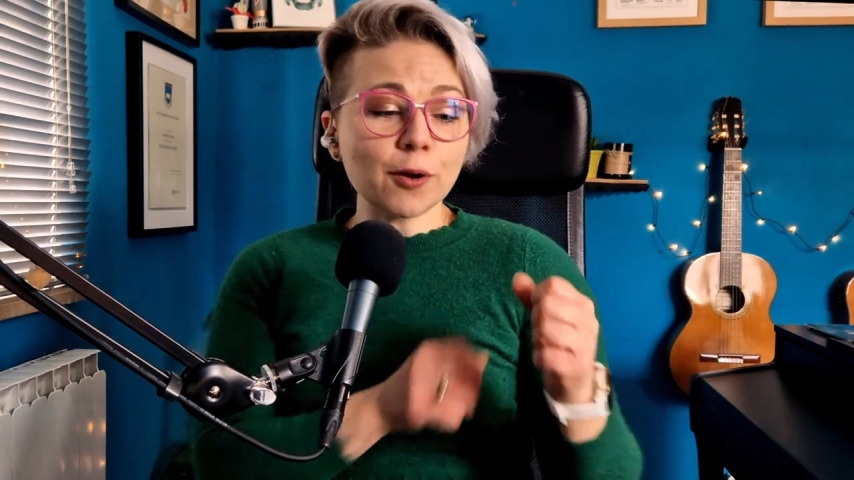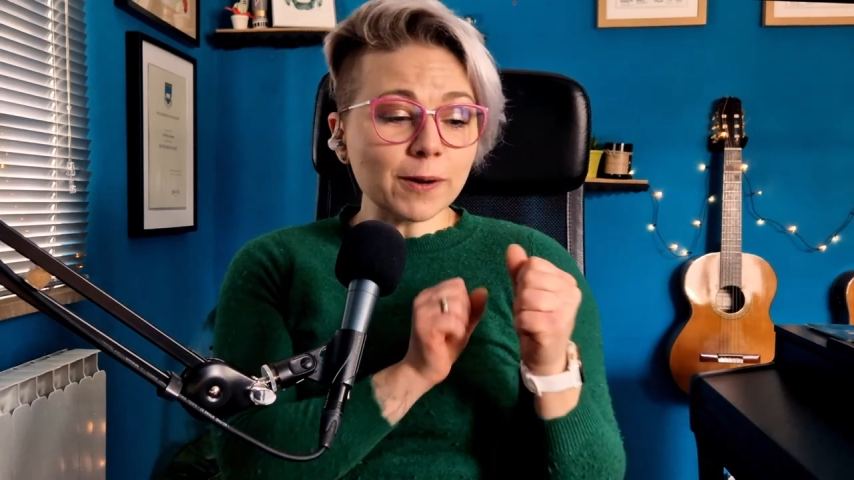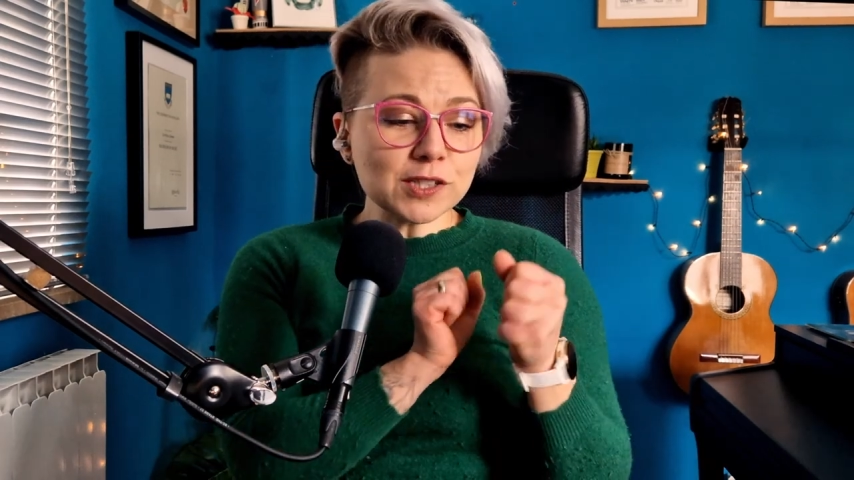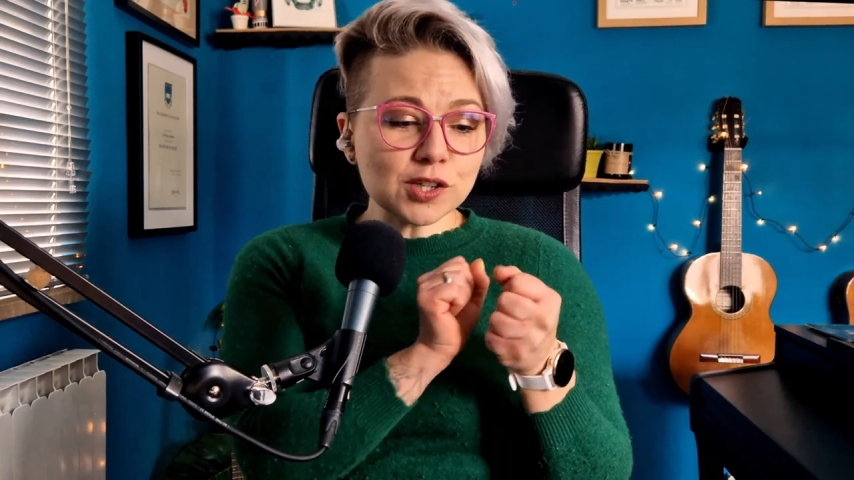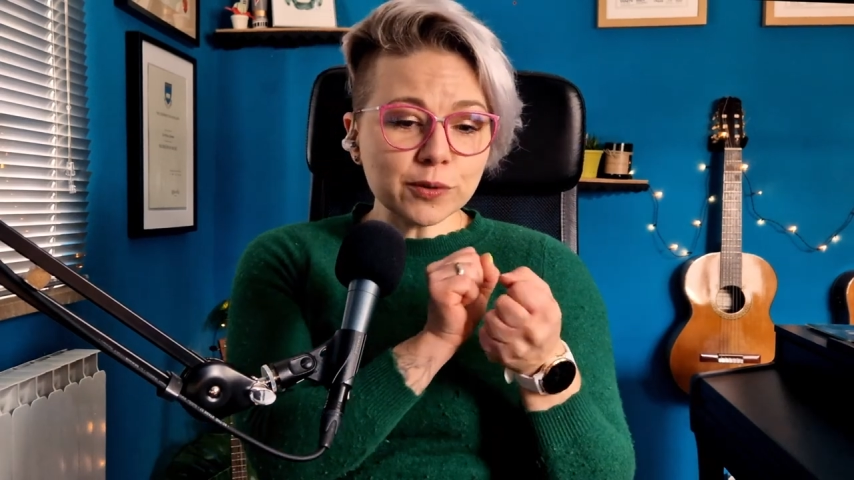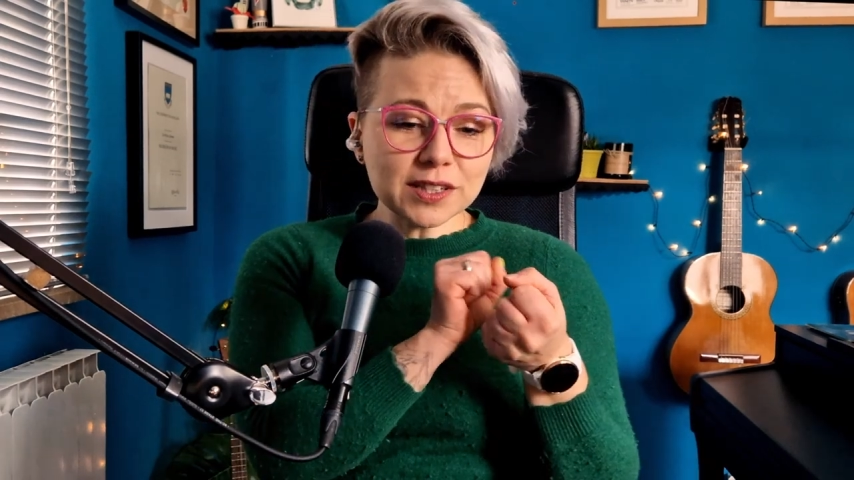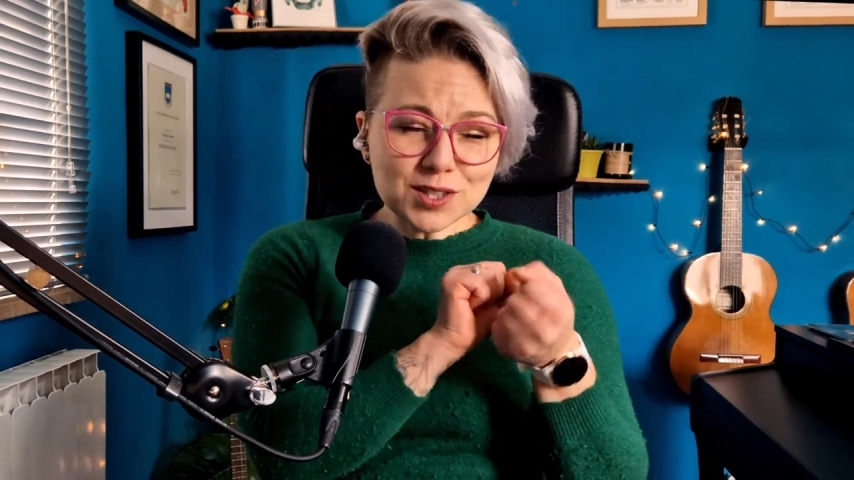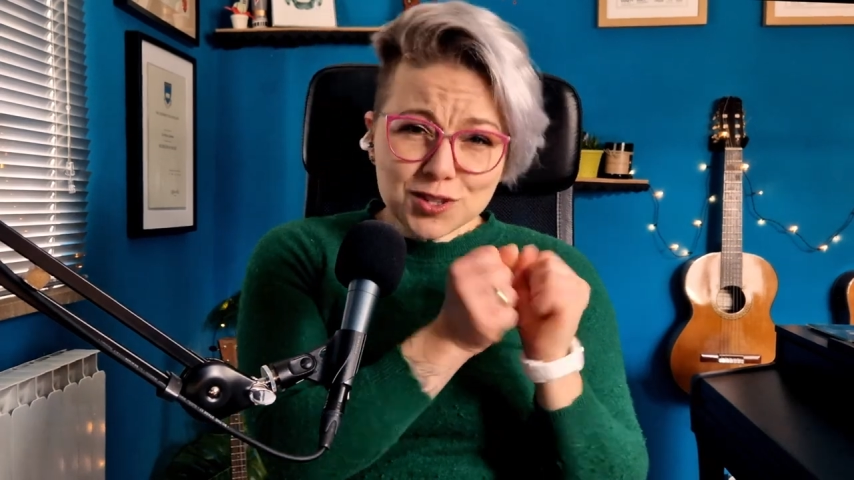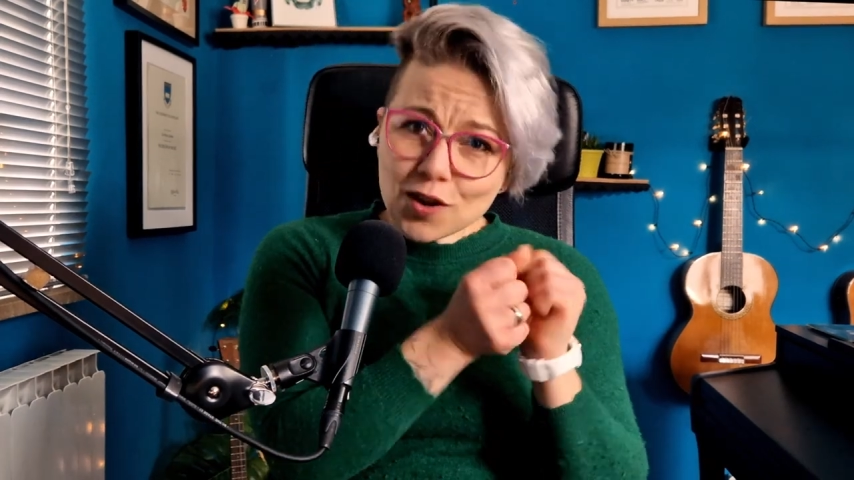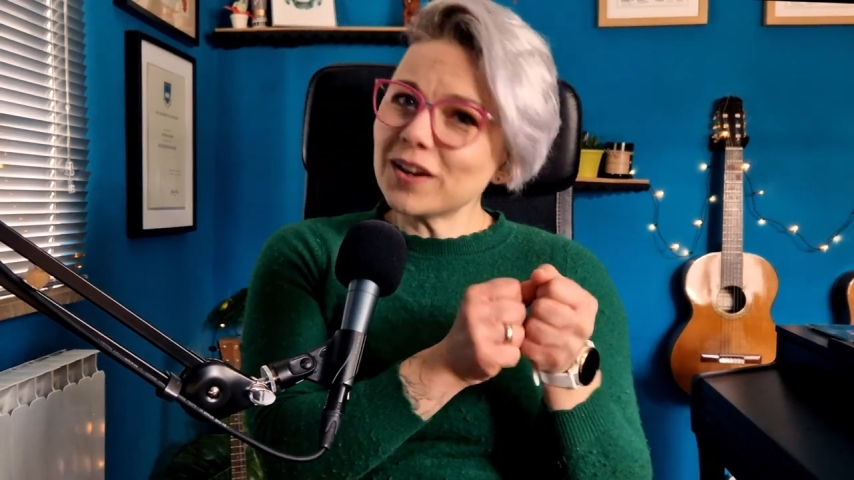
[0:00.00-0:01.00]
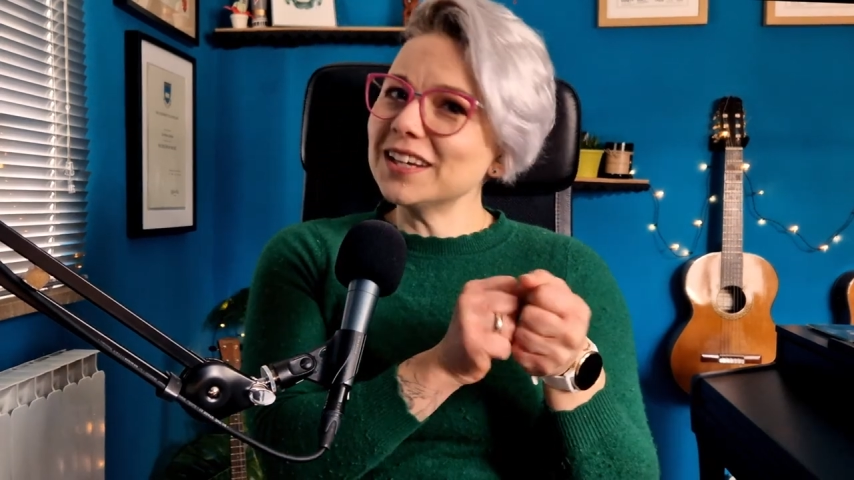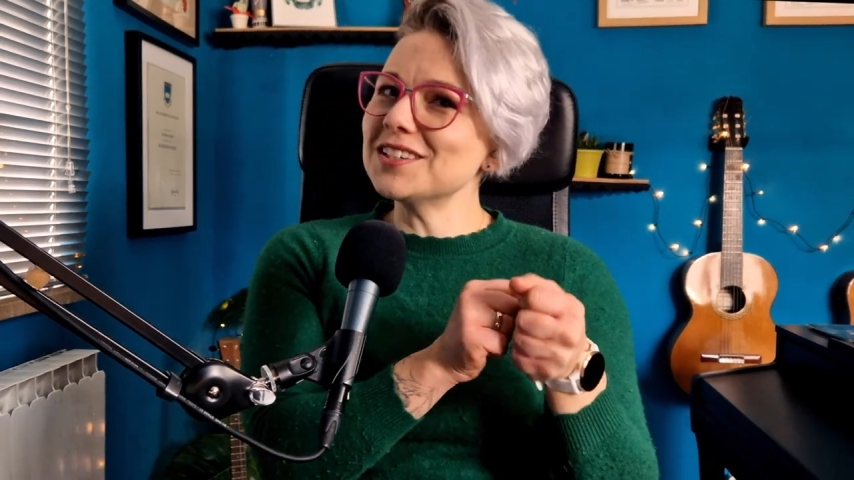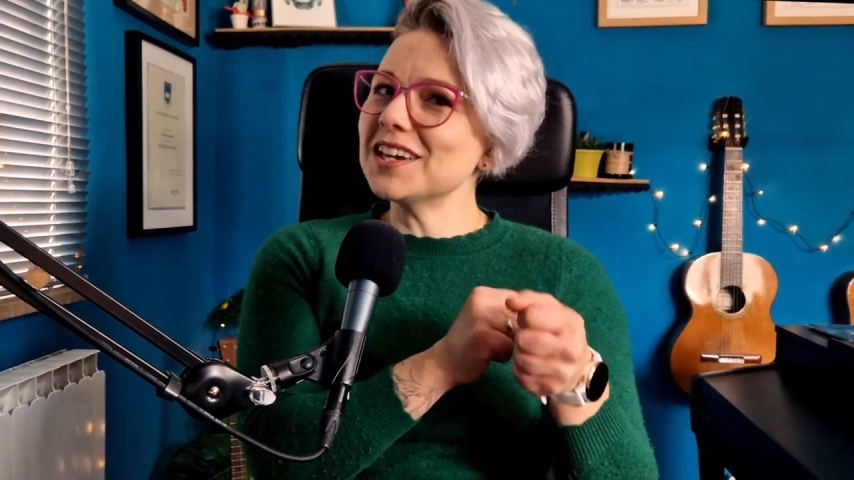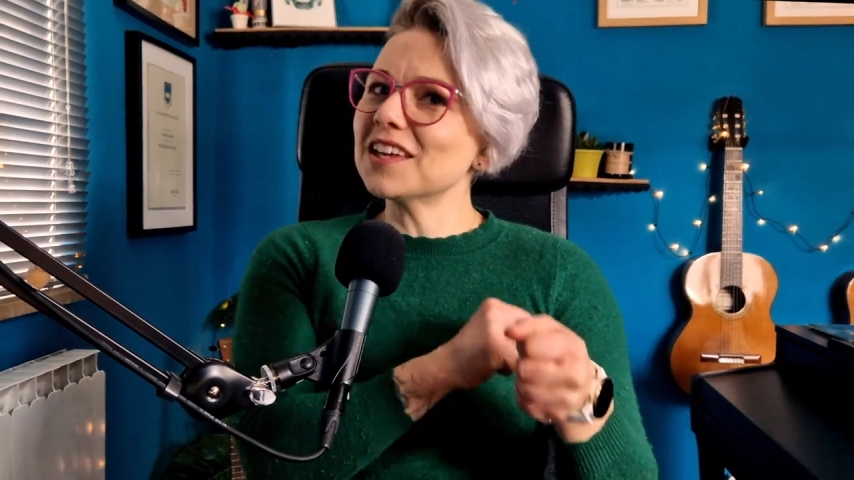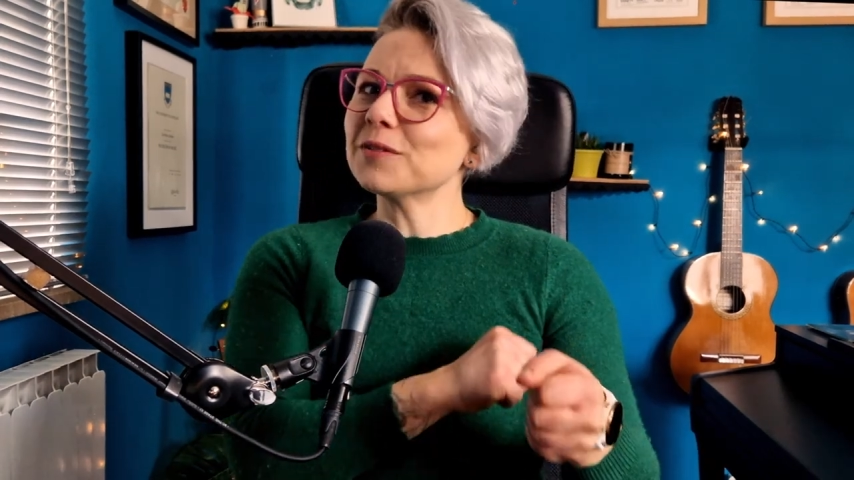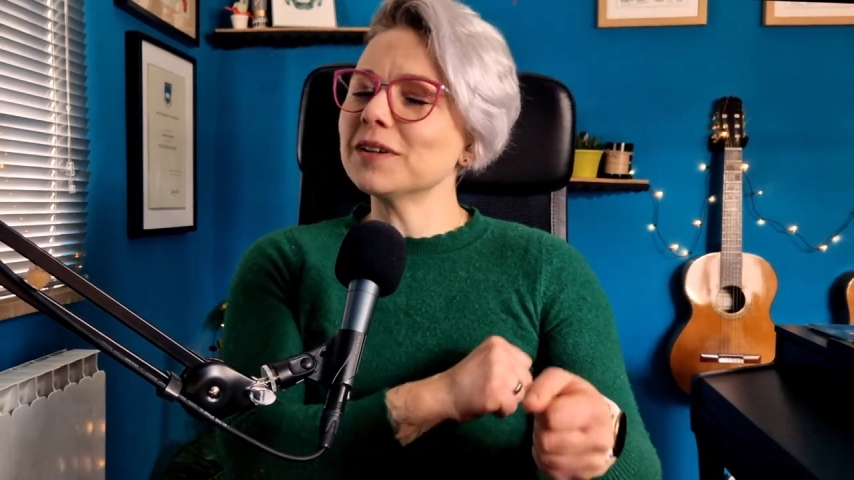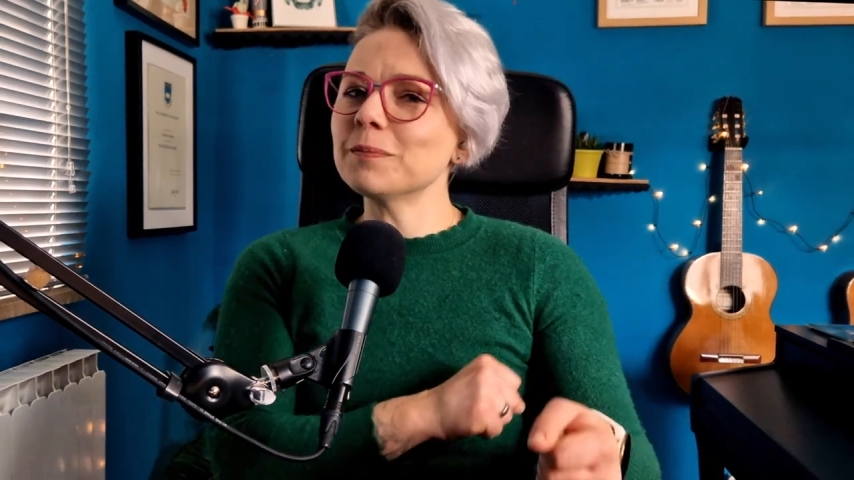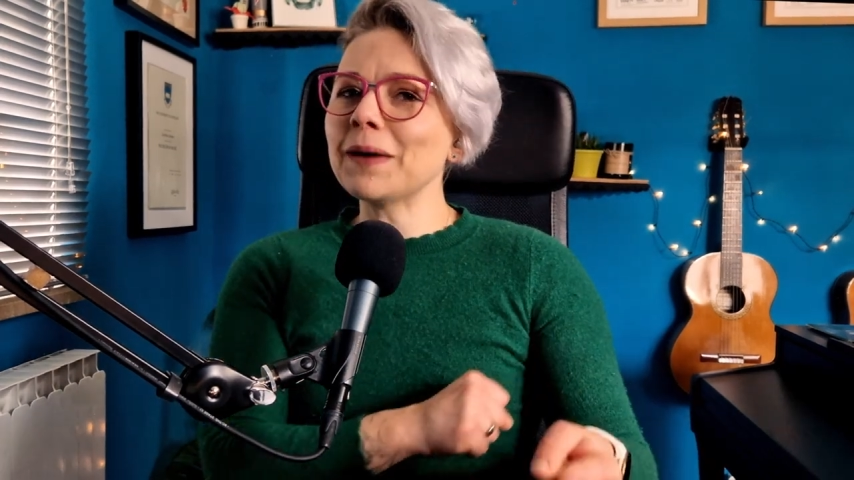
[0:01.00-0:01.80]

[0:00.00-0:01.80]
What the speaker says: arytenoids knocking together at the